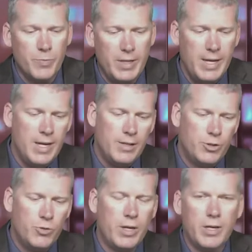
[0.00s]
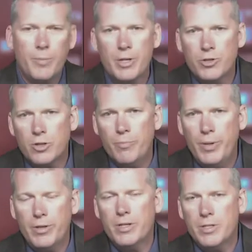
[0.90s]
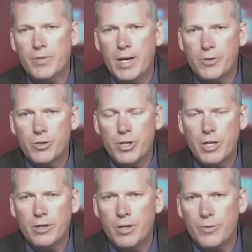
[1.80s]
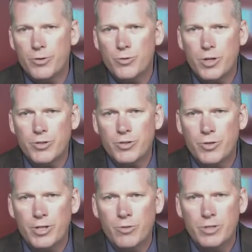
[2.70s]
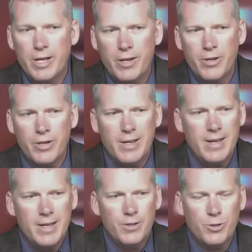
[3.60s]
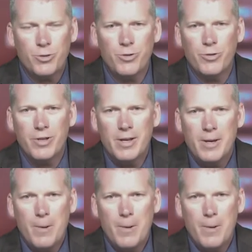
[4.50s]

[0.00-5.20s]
But the drug companies earn billions of dollars a year off of those drugs, so they don't tell you the truth.